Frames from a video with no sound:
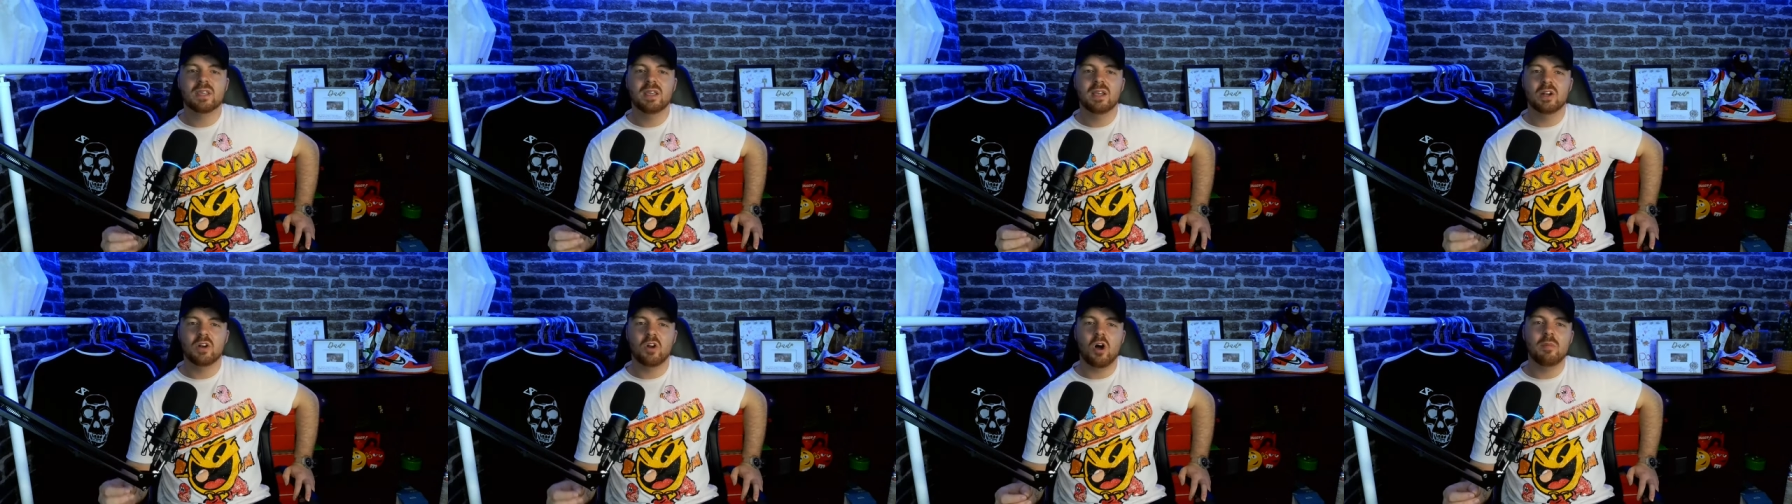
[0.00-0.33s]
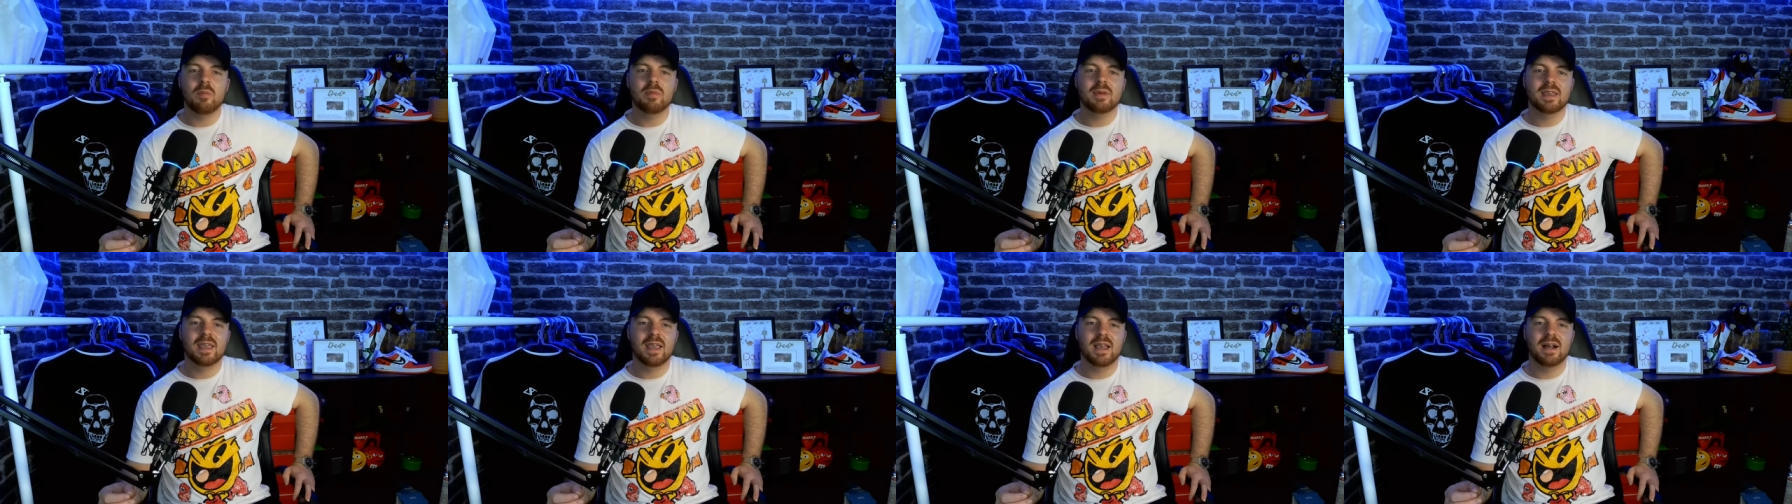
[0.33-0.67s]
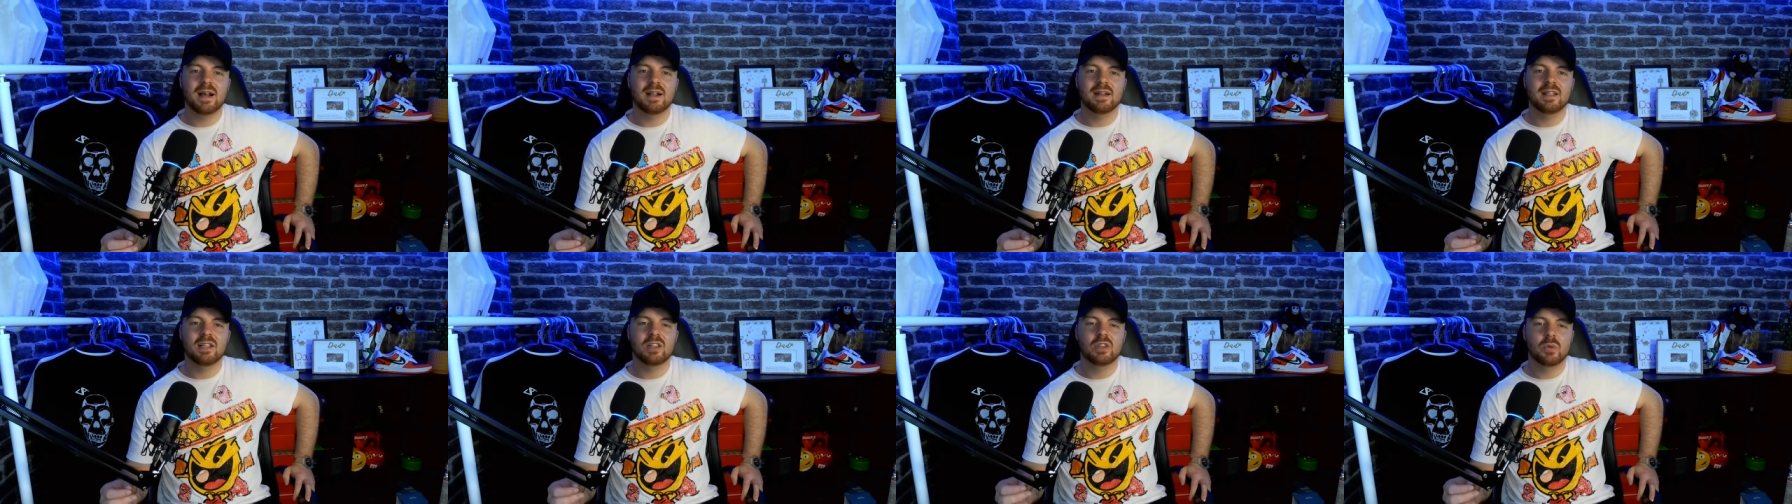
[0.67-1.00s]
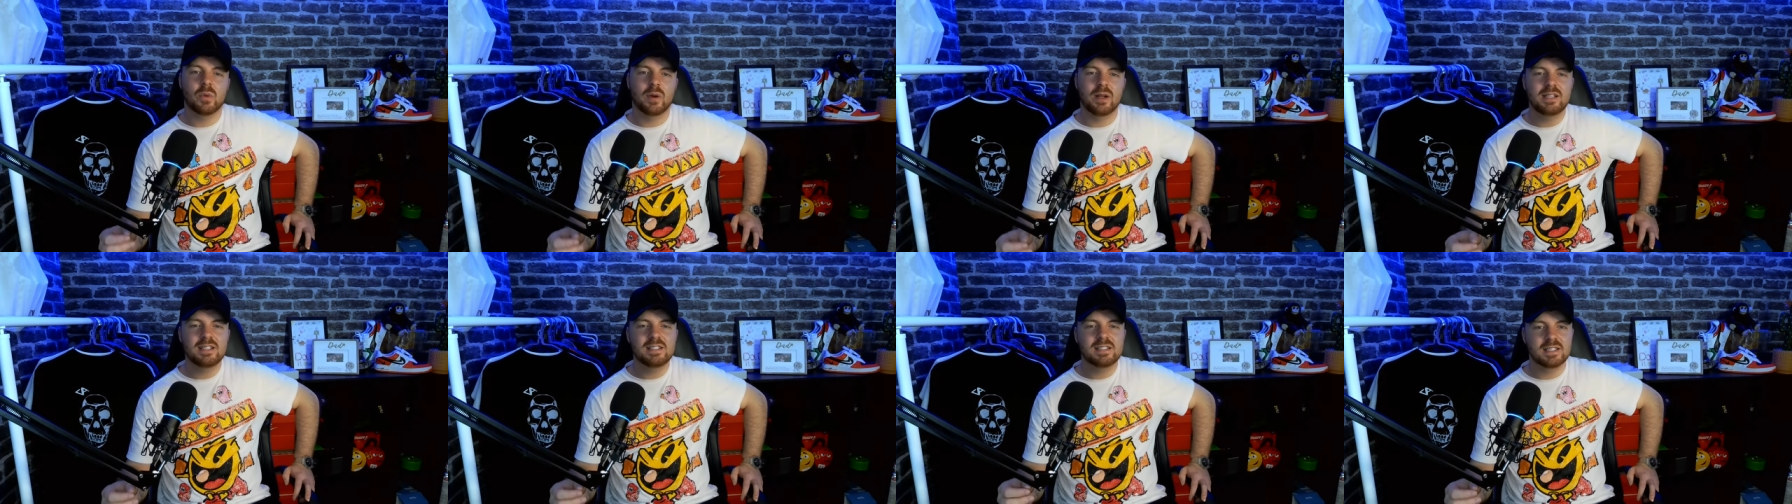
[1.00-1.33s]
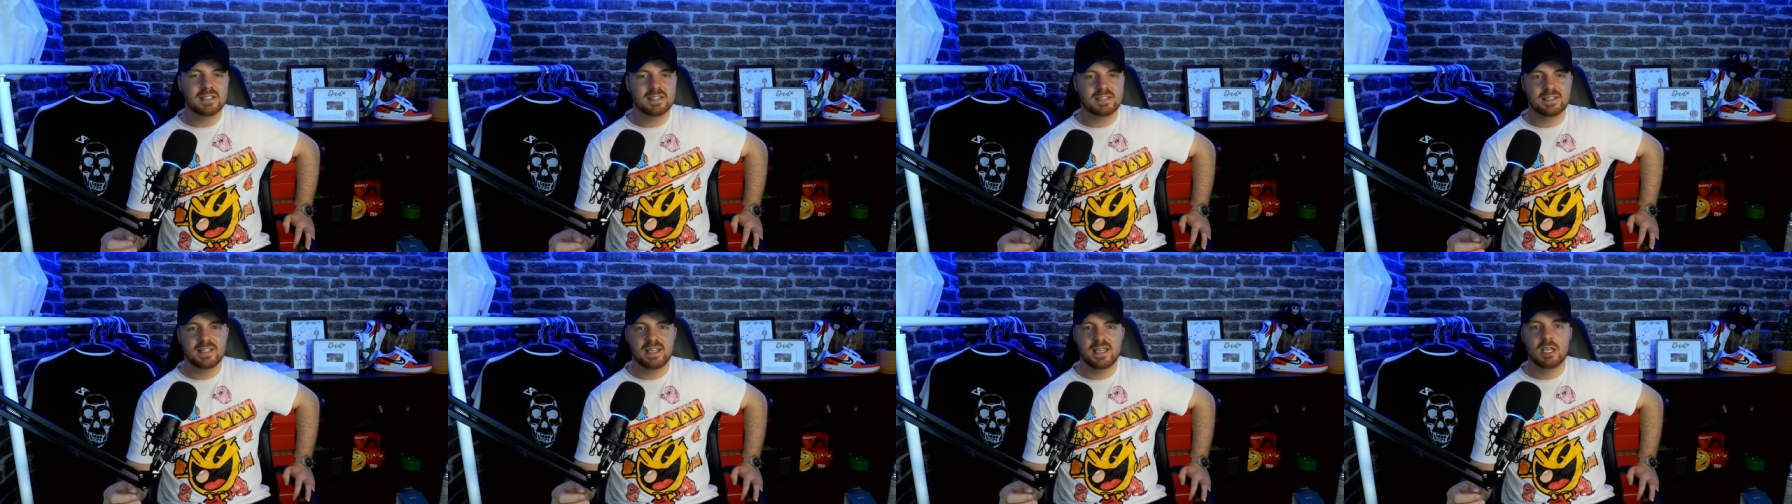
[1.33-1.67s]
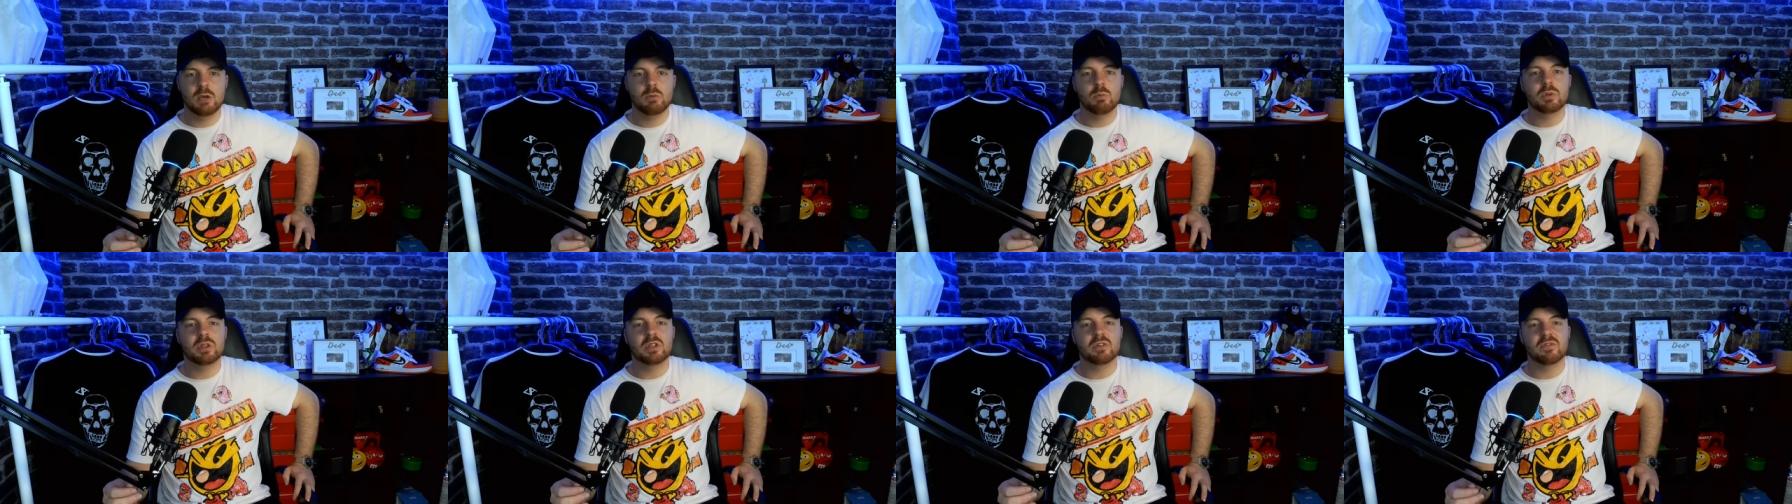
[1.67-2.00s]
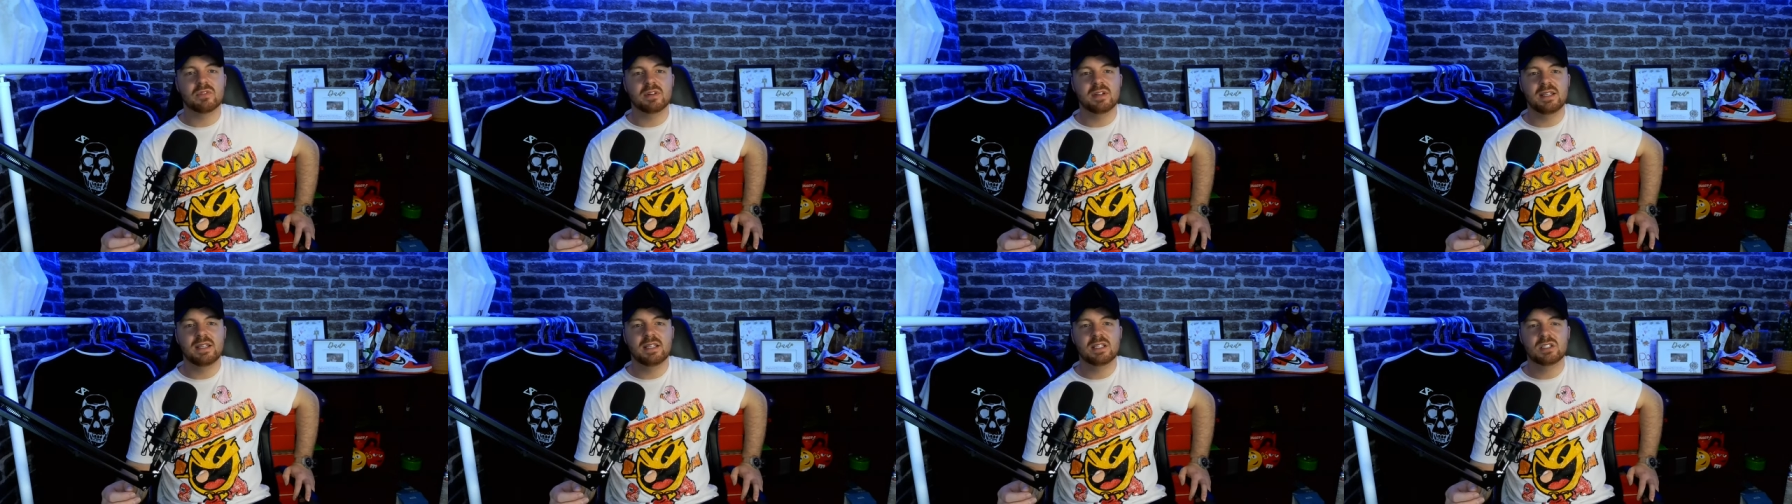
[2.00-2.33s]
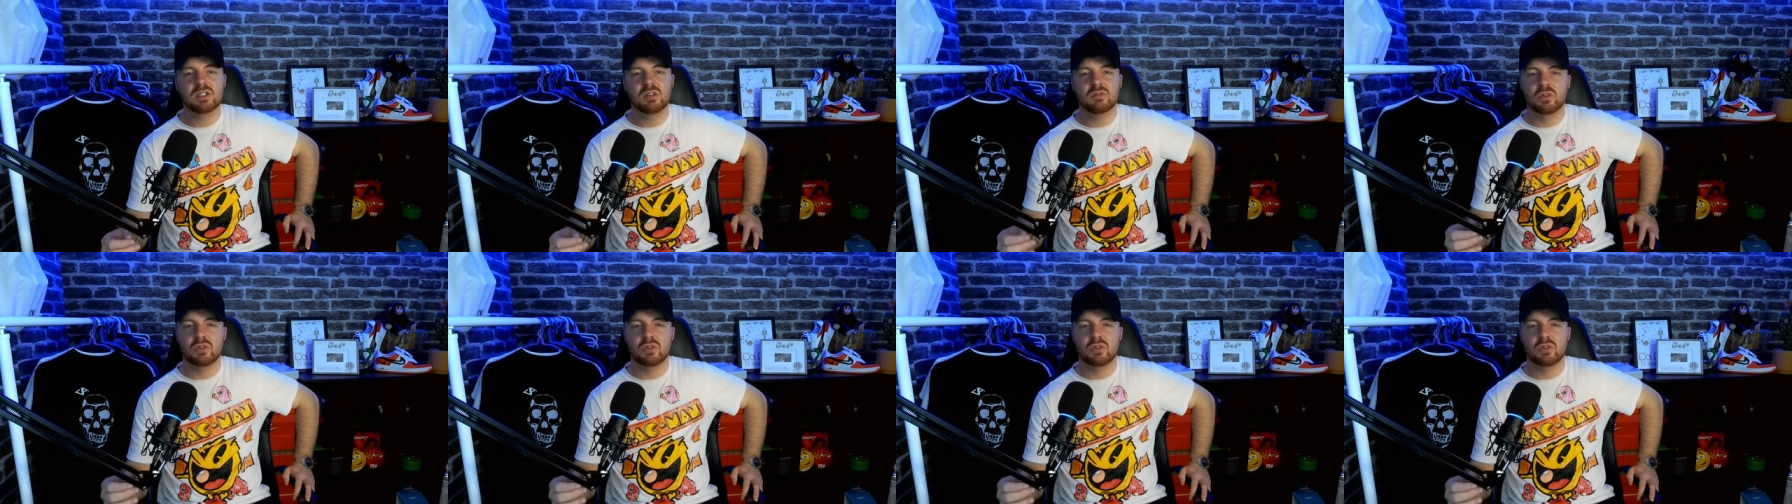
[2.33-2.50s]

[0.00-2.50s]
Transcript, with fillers: It all began in twenty sixteen with the release